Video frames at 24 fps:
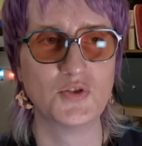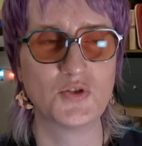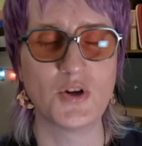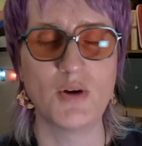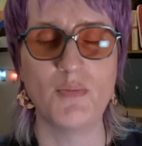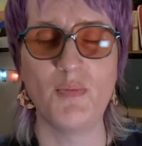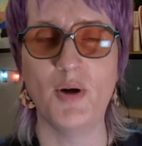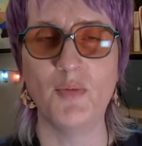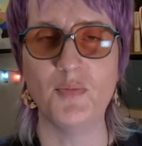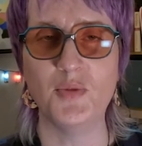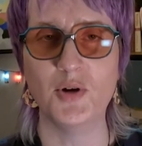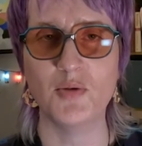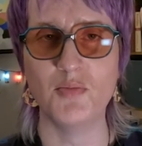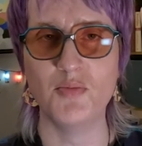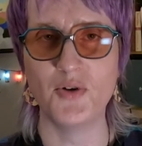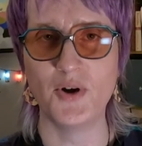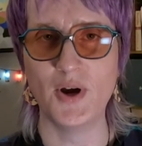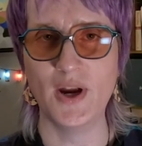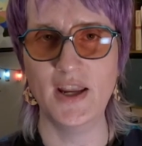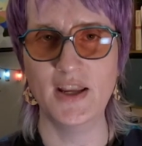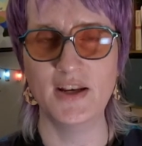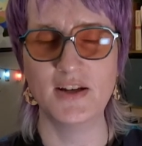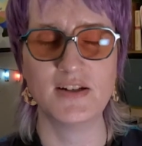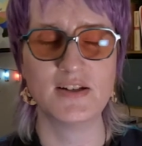trip up your
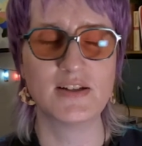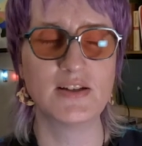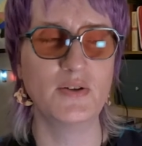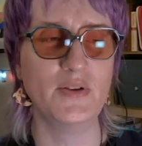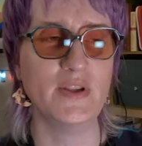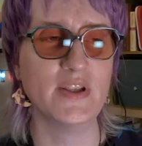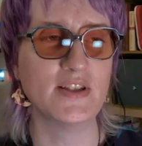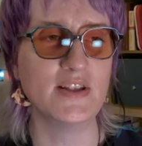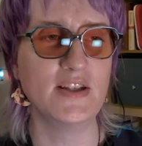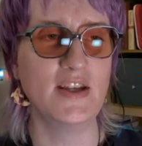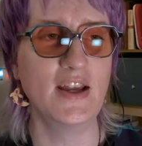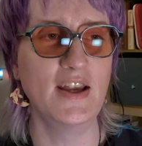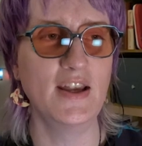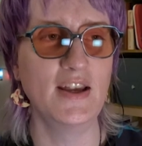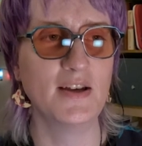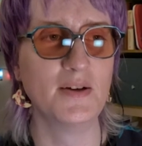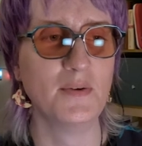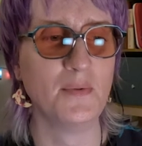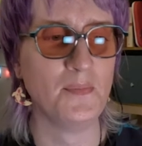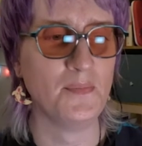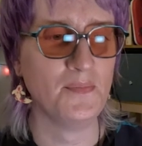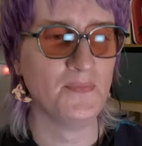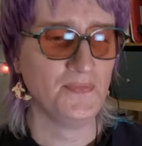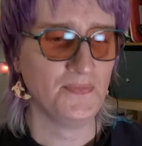brain to this
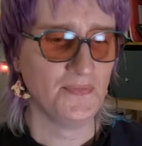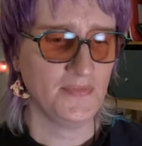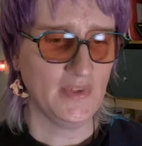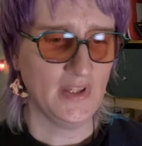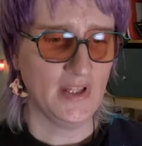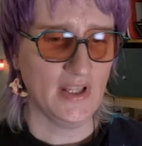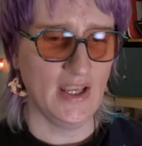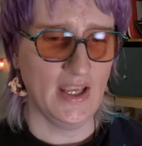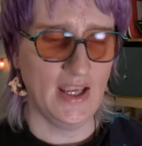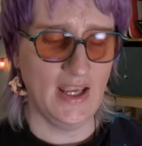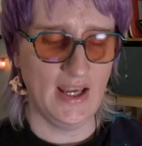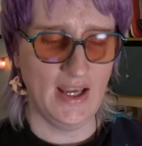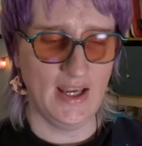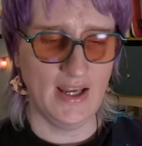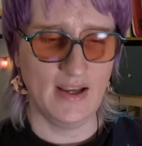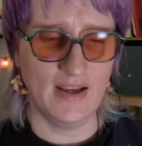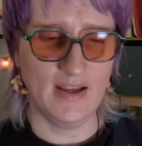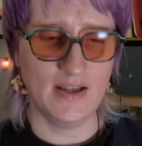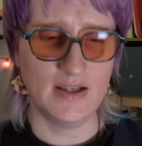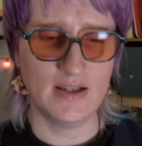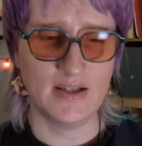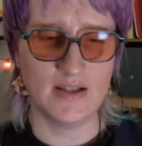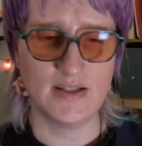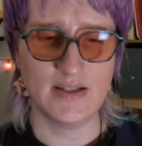day.
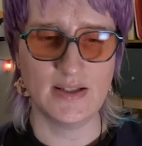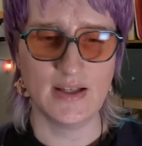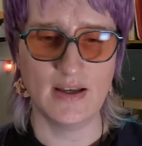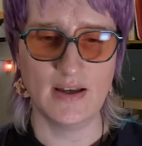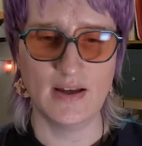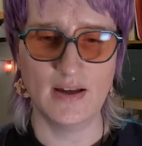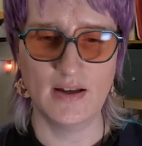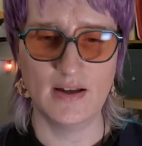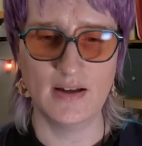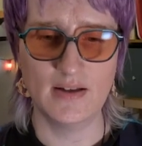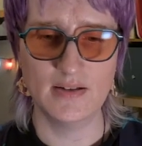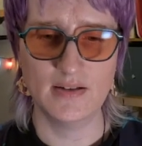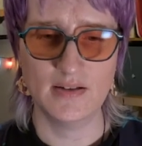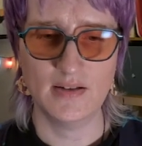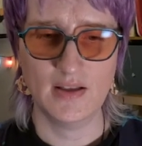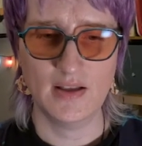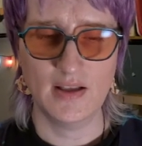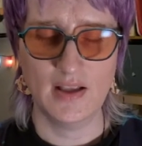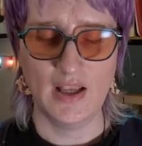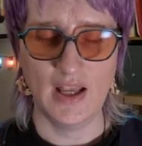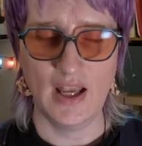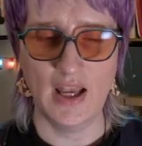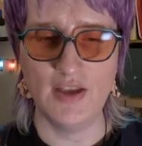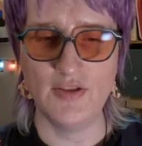And uh,
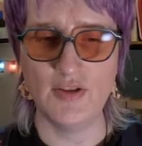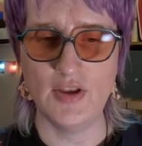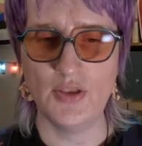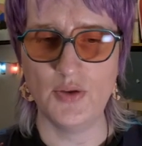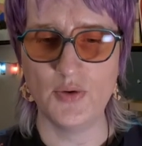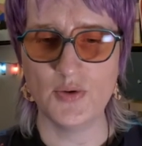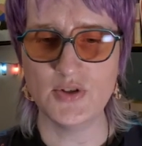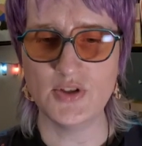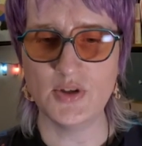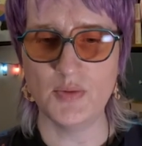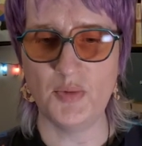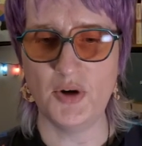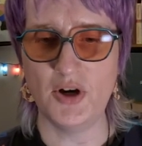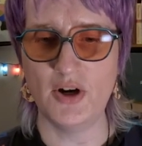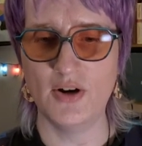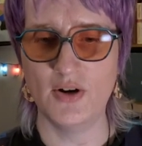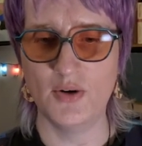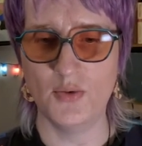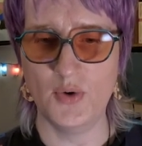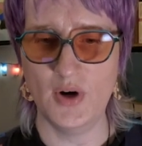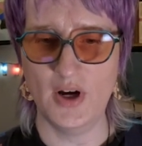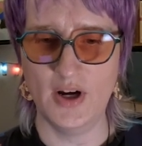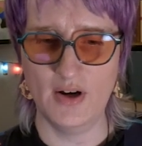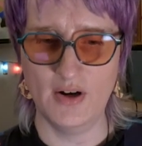and then there was a
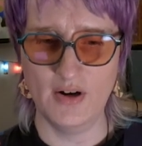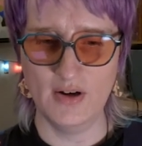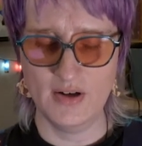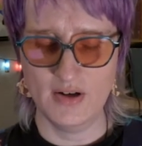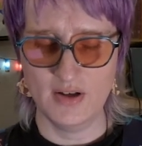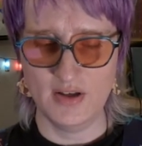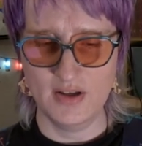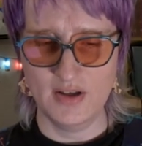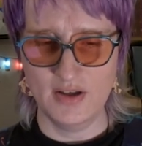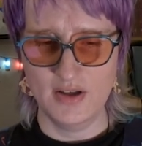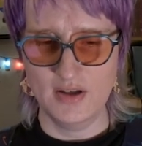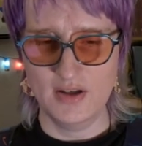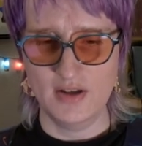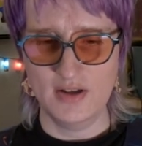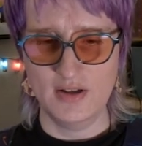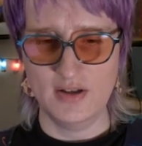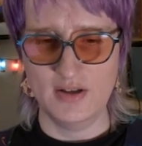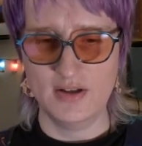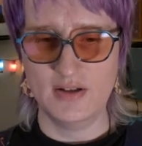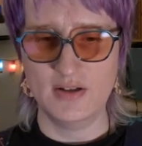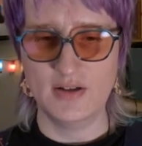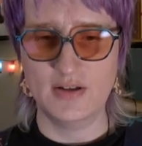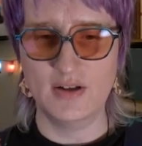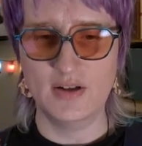part where
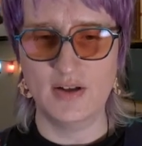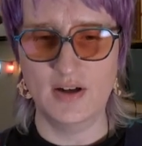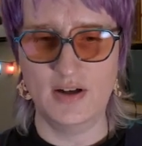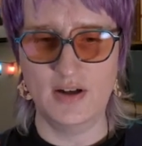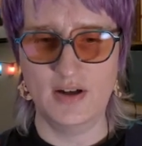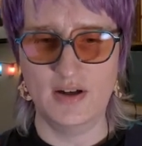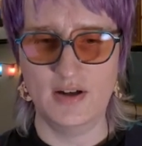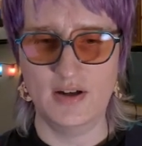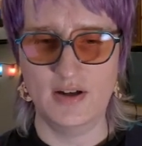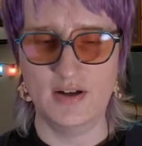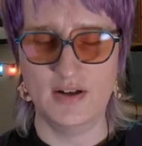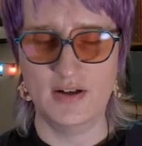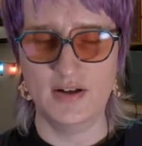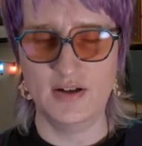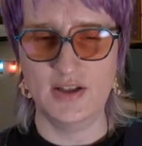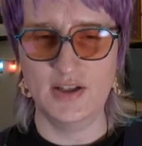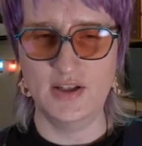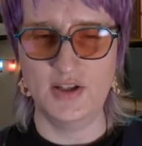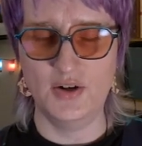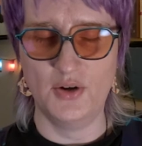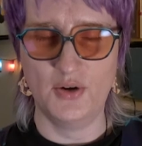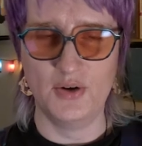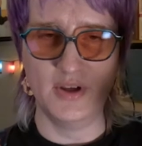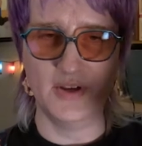uh,
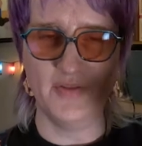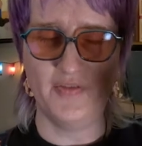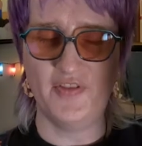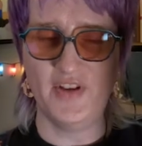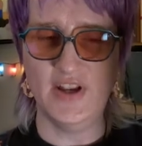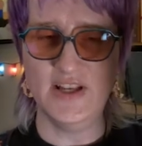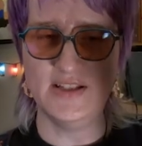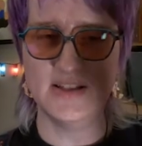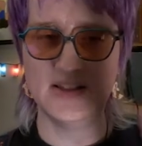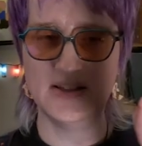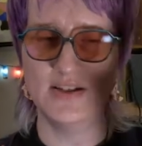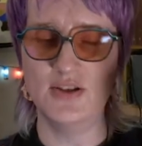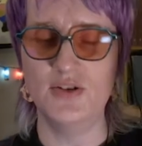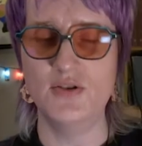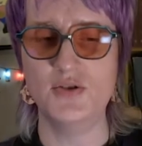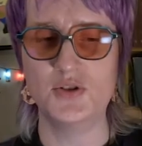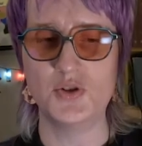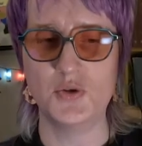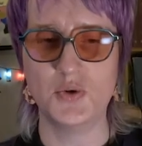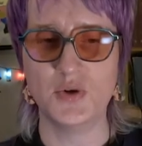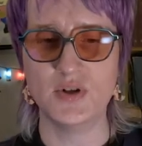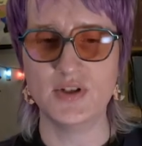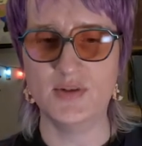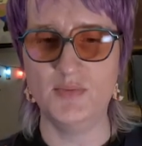you know, it faces you
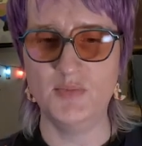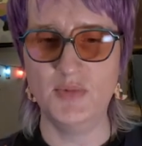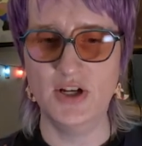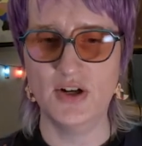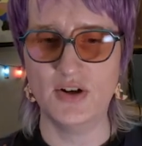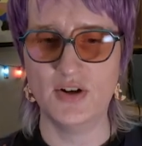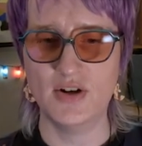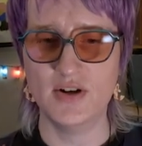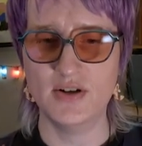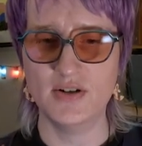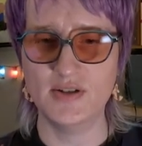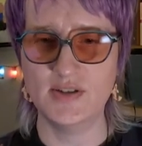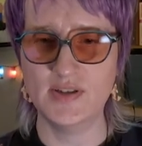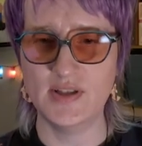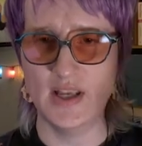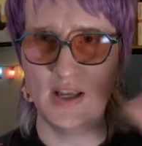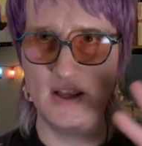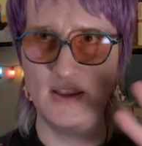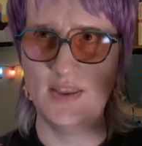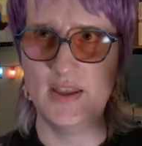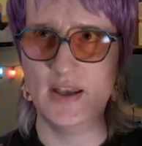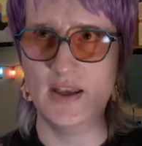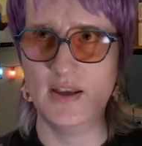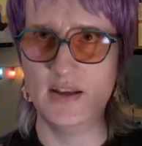towards mirrors,
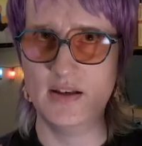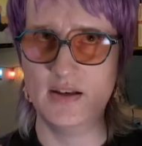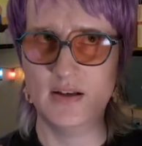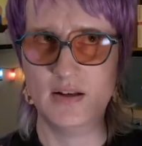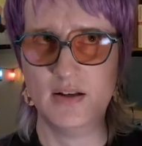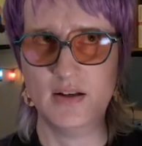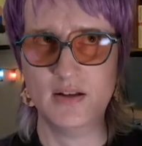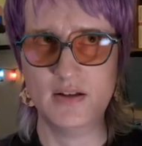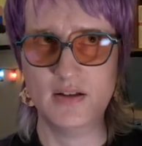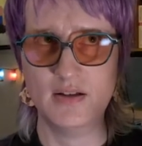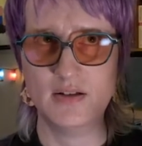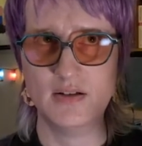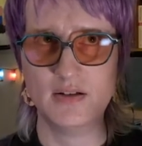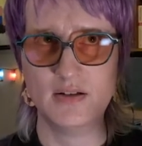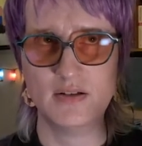and then